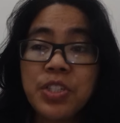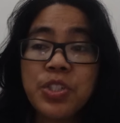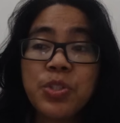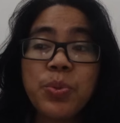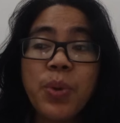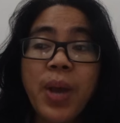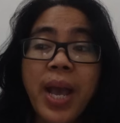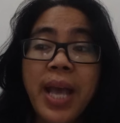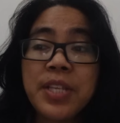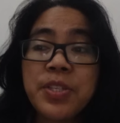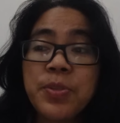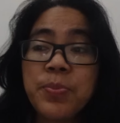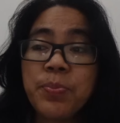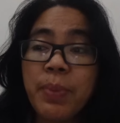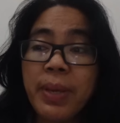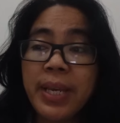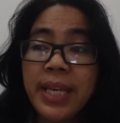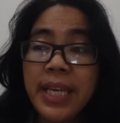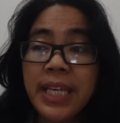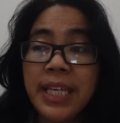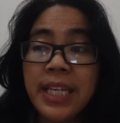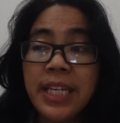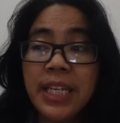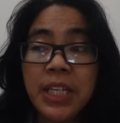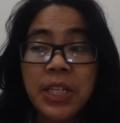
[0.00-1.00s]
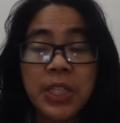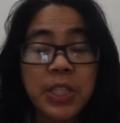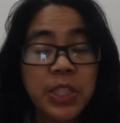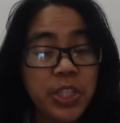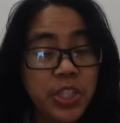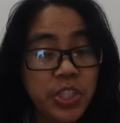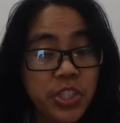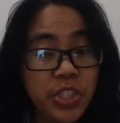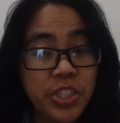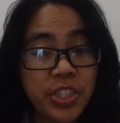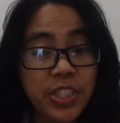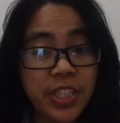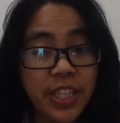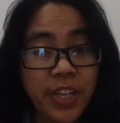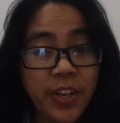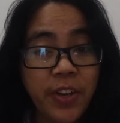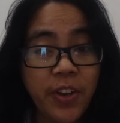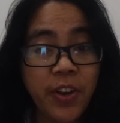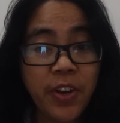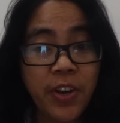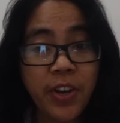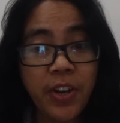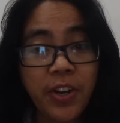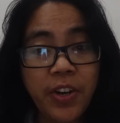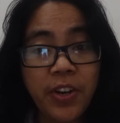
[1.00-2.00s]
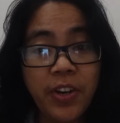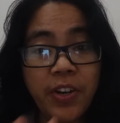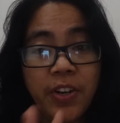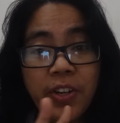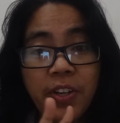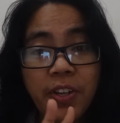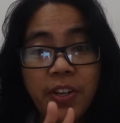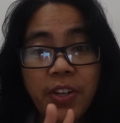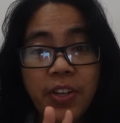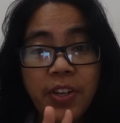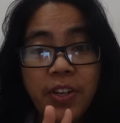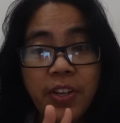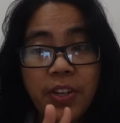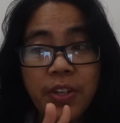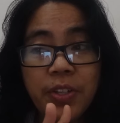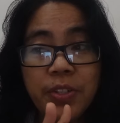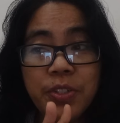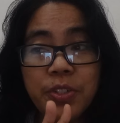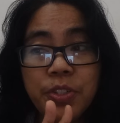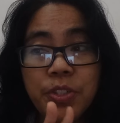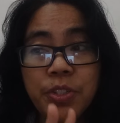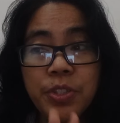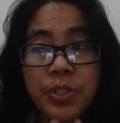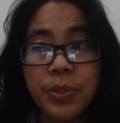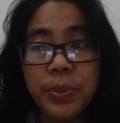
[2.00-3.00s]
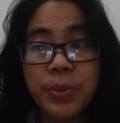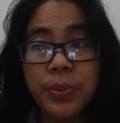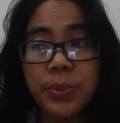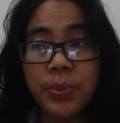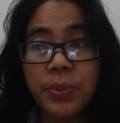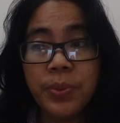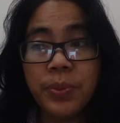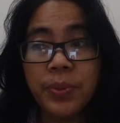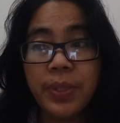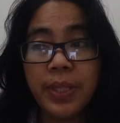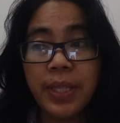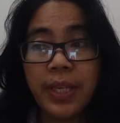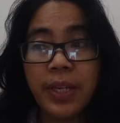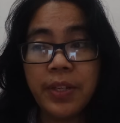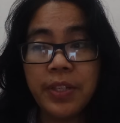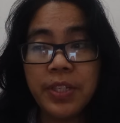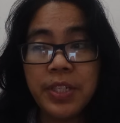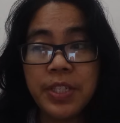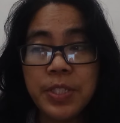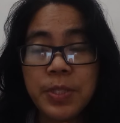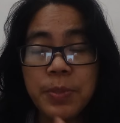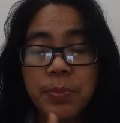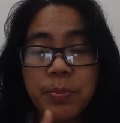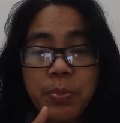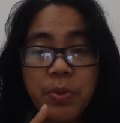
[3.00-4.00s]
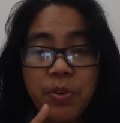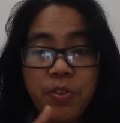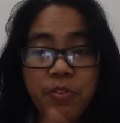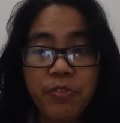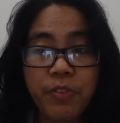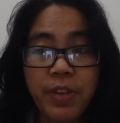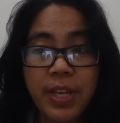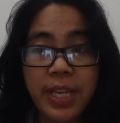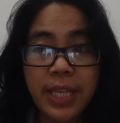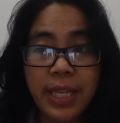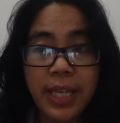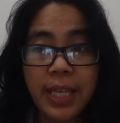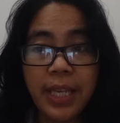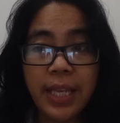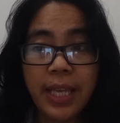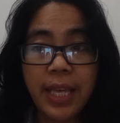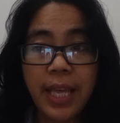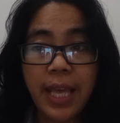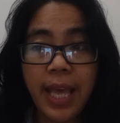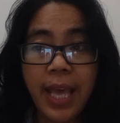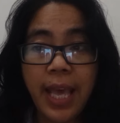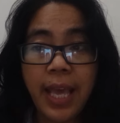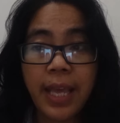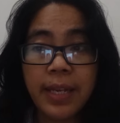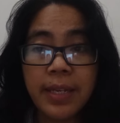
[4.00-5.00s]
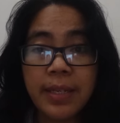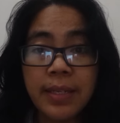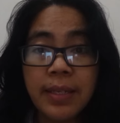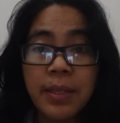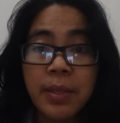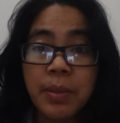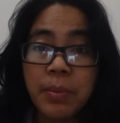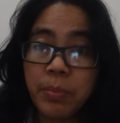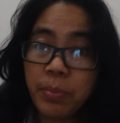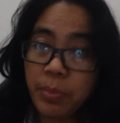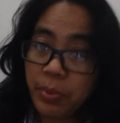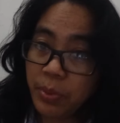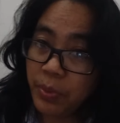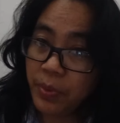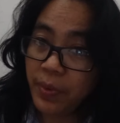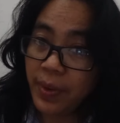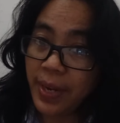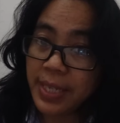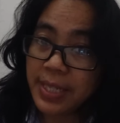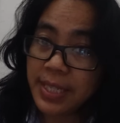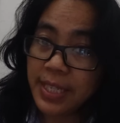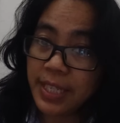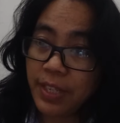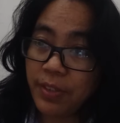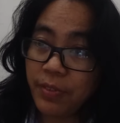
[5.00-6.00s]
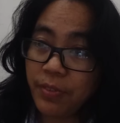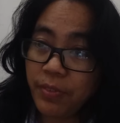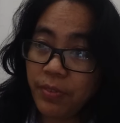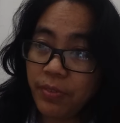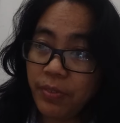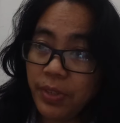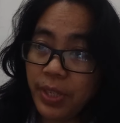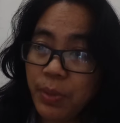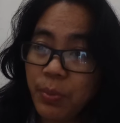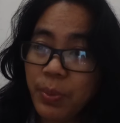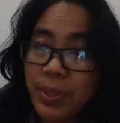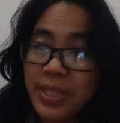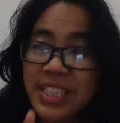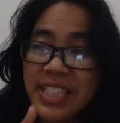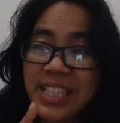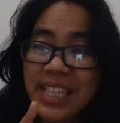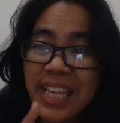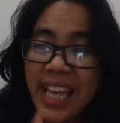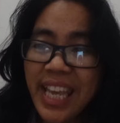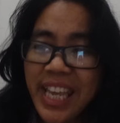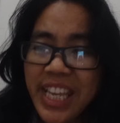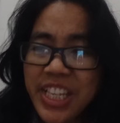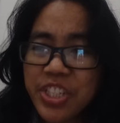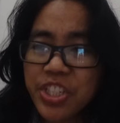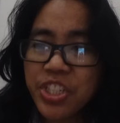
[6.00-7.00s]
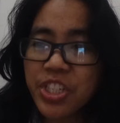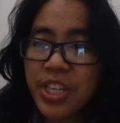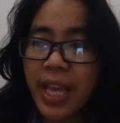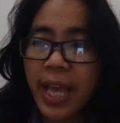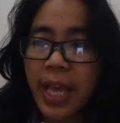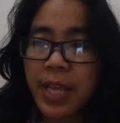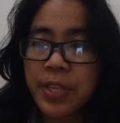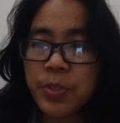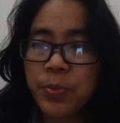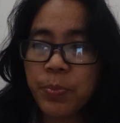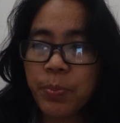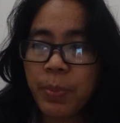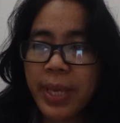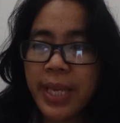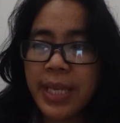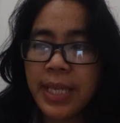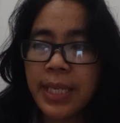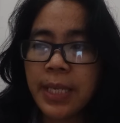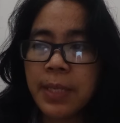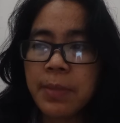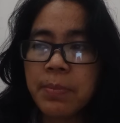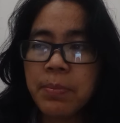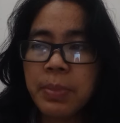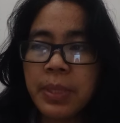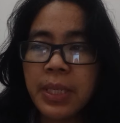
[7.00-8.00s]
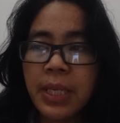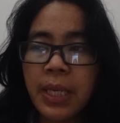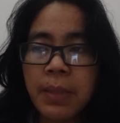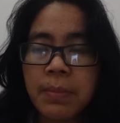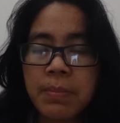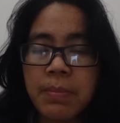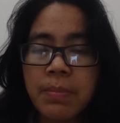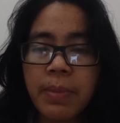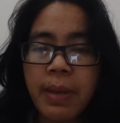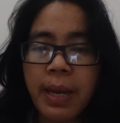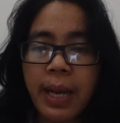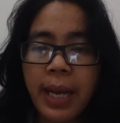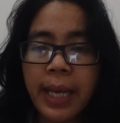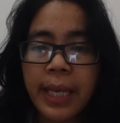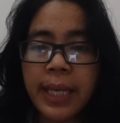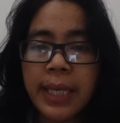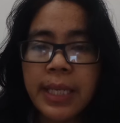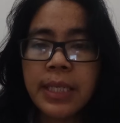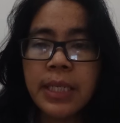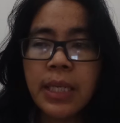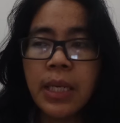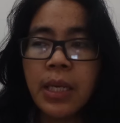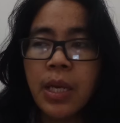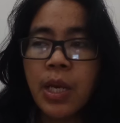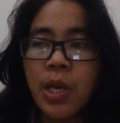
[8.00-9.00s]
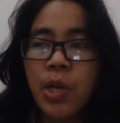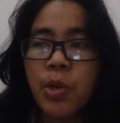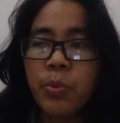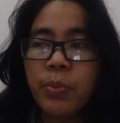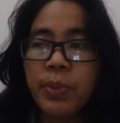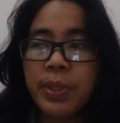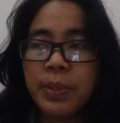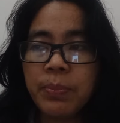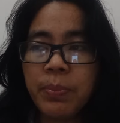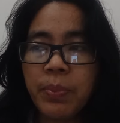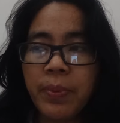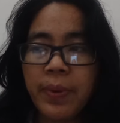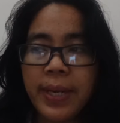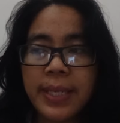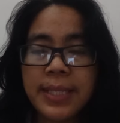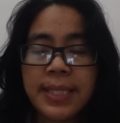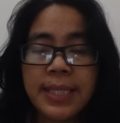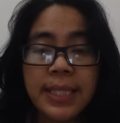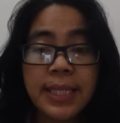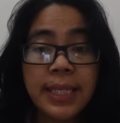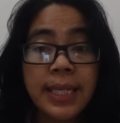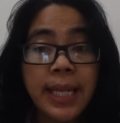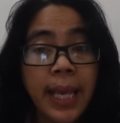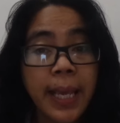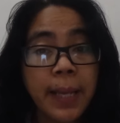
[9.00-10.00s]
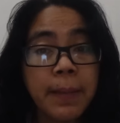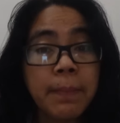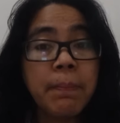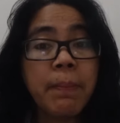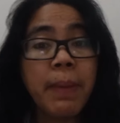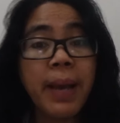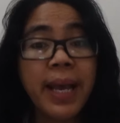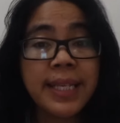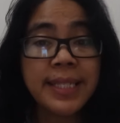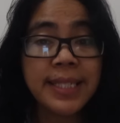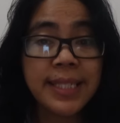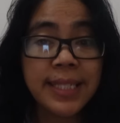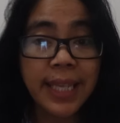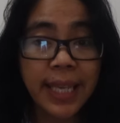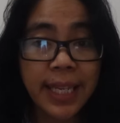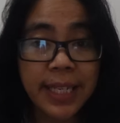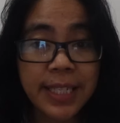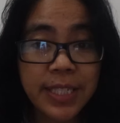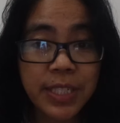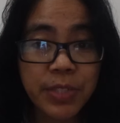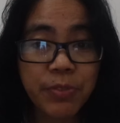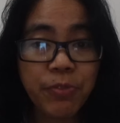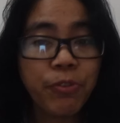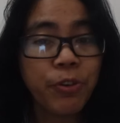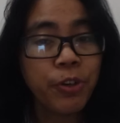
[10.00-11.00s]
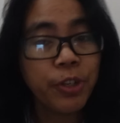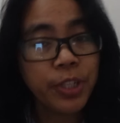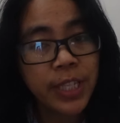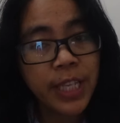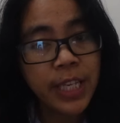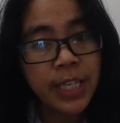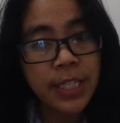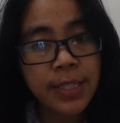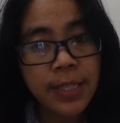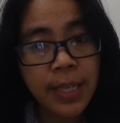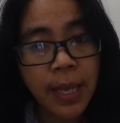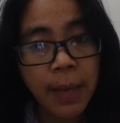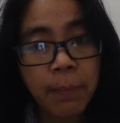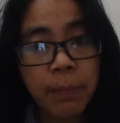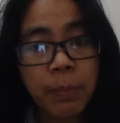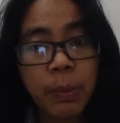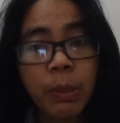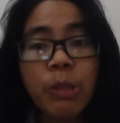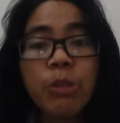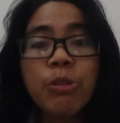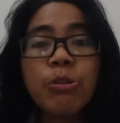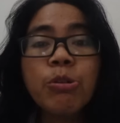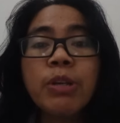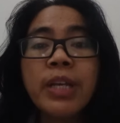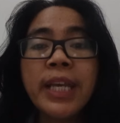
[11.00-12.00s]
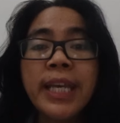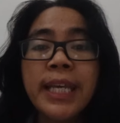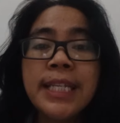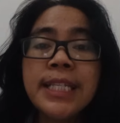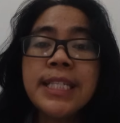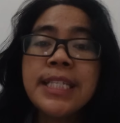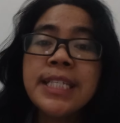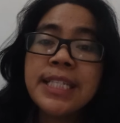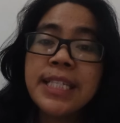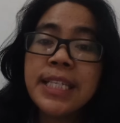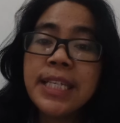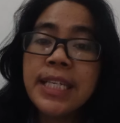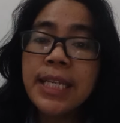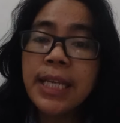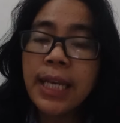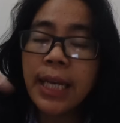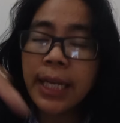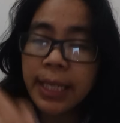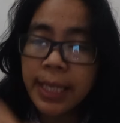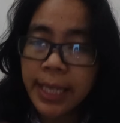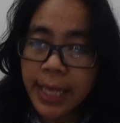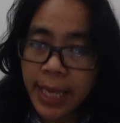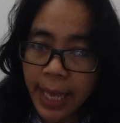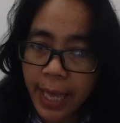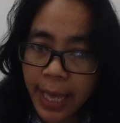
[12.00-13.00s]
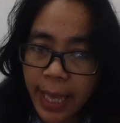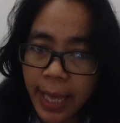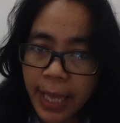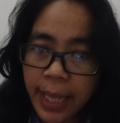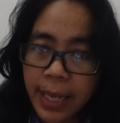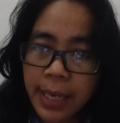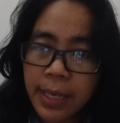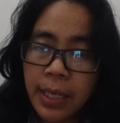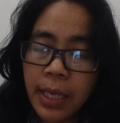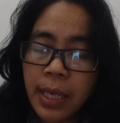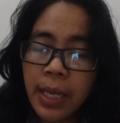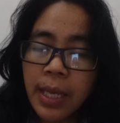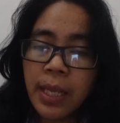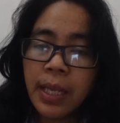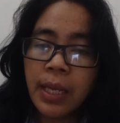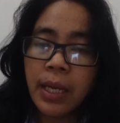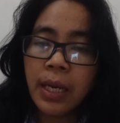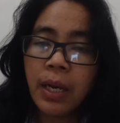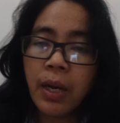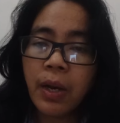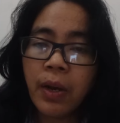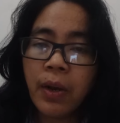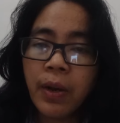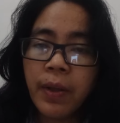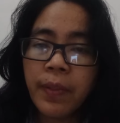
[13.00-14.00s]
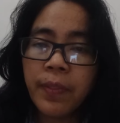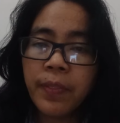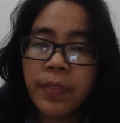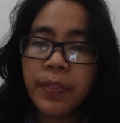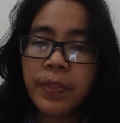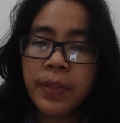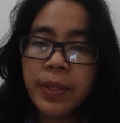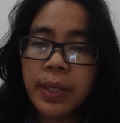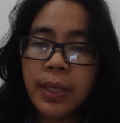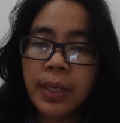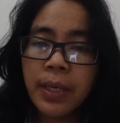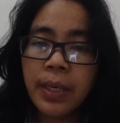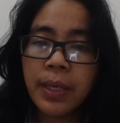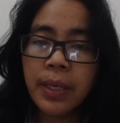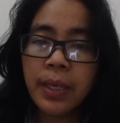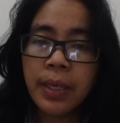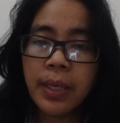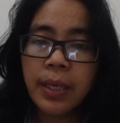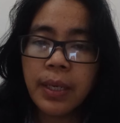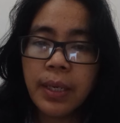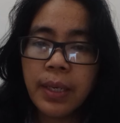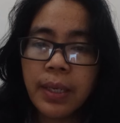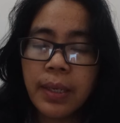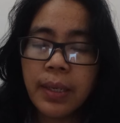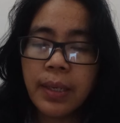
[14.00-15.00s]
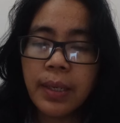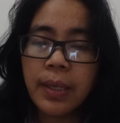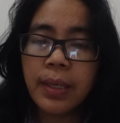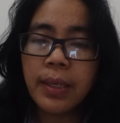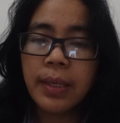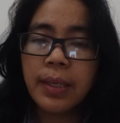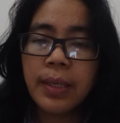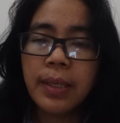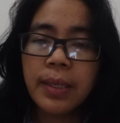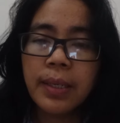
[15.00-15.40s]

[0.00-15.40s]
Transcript: two aspects in English. There are two, that is perfect and progressive, in which each aspect can be combined with present and past tense. For the example, you can see again on the